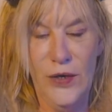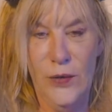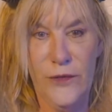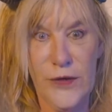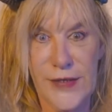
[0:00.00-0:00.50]

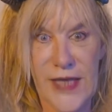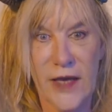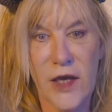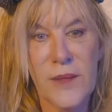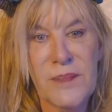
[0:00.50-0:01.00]
new first
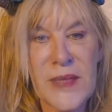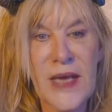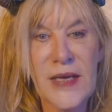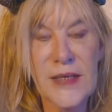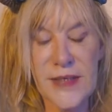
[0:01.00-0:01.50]
deck.
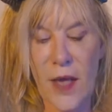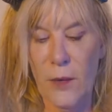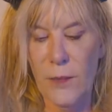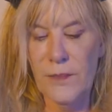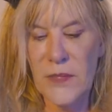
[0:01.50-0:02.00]

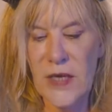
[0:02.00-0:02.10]
So